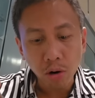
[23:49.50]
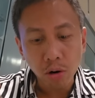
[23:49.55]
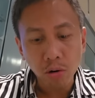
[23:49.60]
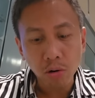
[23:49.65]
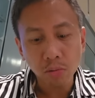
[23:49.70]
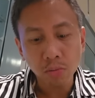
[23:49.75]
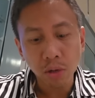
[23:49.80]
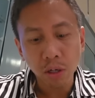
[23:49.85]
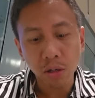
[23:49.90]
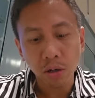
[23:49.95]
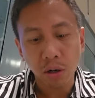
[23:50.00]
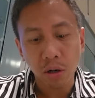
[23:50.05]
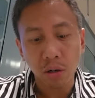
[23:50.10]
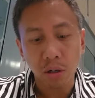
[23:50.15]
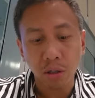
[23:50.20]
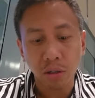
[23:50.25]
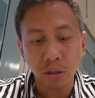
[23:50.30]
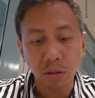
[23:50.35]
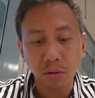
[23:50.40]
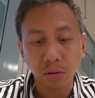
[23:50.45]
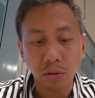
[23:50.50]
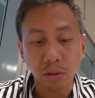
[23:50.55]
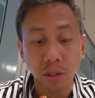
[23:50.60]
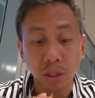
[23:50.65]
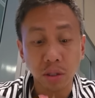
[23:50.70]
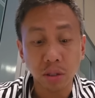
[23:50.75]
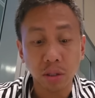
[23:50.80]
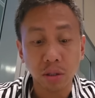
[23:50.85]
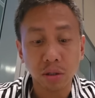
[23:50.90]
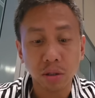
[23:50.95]
Oh my gosh.
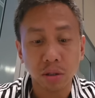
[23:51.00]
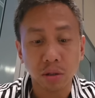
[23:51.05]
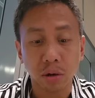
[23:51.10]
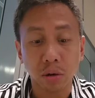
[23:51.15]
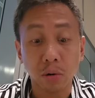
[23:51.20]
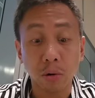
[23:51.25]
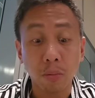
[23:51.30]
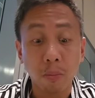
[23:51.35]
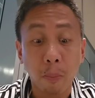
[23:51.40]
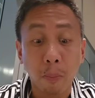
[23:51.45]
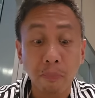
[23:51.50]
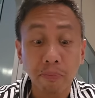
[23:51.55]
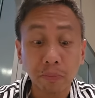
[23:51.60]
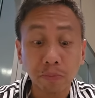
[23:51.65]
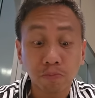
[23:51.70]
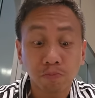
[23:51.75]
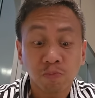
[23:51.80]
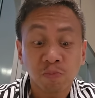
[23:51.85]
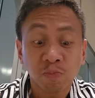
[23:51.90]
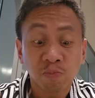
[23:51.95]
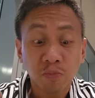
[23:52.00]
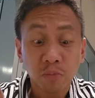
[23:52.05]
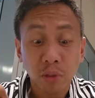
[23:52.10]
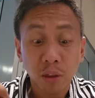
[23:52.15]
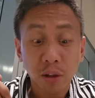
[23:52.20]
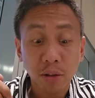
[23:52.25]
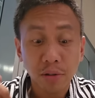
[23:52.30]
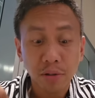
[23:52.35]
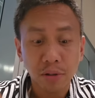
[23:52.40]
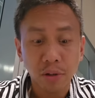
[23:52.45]
This is so
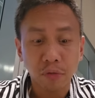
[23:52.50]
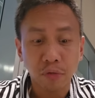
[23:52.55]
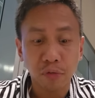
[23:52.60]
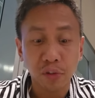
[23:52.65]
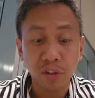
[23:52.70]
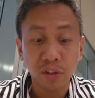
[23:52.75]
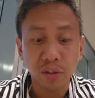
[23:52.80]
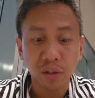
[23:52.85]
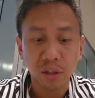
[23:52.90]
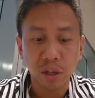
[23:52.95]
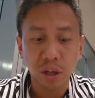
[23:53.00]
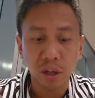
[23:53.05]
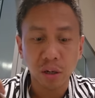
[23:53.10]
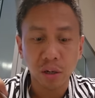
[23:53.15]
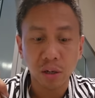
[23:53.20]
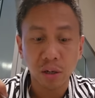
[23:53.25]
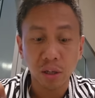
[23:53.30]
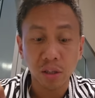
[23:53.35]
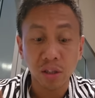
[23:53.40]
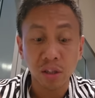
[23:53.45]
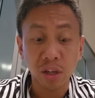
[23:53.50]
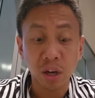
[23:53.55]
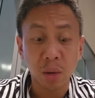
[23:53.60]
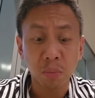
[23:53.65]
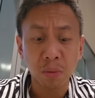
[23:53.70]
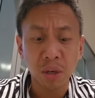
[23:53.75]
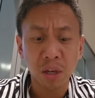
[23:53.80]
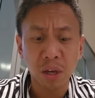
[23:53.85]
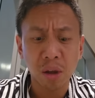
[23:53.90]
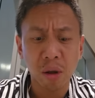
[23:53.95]
sophisticated and
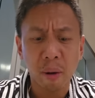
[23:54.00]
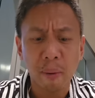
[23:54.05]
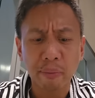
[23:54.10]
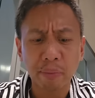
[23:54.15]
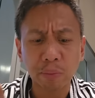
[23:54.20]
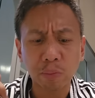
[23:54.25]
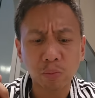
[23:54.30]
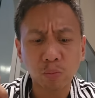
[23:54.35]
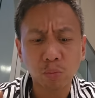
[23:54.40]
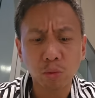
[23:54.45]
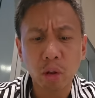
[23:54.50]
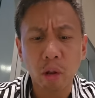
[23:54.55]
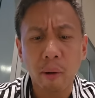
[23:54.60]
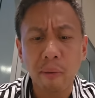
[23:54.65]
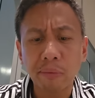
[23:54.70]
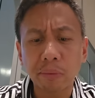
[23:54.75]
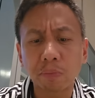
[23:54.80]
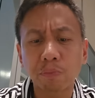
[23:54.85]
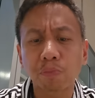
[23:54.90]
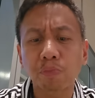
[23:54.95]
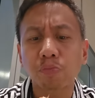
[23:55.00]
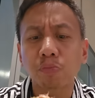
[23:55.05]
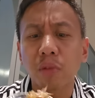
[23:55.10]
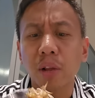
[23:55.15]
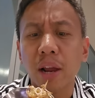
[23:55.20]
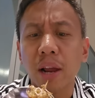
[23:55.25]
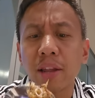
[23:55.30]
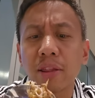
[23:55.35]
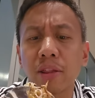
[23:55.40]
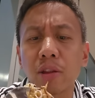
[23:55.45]
yummy.
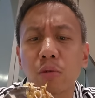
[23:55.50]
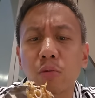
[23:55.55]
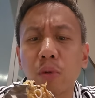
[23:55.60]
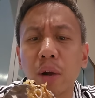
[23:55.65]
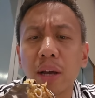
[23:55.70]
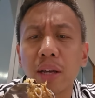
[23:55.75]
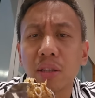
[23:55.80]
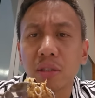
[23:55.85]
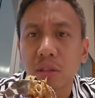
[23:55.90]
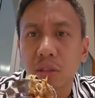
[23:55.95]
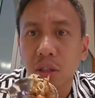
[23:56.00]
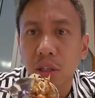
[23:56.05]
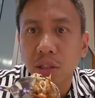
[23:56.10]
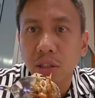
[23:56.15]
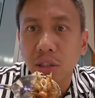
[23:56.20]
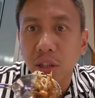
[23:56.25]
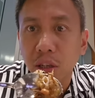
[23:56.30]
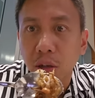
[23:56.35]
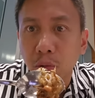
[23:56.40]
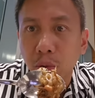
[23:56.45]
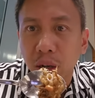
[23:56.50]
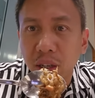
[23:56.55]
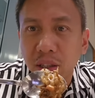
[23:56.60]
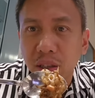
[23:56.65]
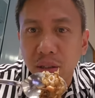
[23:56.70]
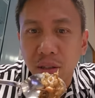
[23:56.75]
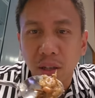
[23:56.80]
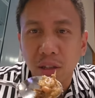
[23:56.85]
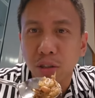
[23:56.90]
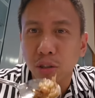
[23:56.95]
And the rice, the sticky rice
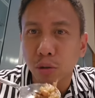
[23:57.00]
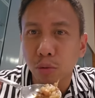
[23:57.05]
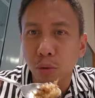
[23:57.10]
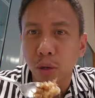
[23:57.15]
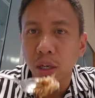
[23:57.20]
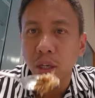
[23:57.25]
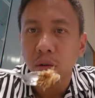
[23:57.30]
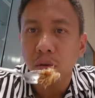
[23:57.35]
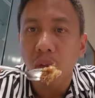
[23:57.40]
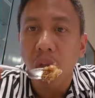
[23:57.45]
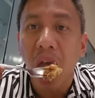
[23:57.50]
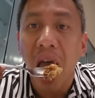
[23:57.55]
is like sweet.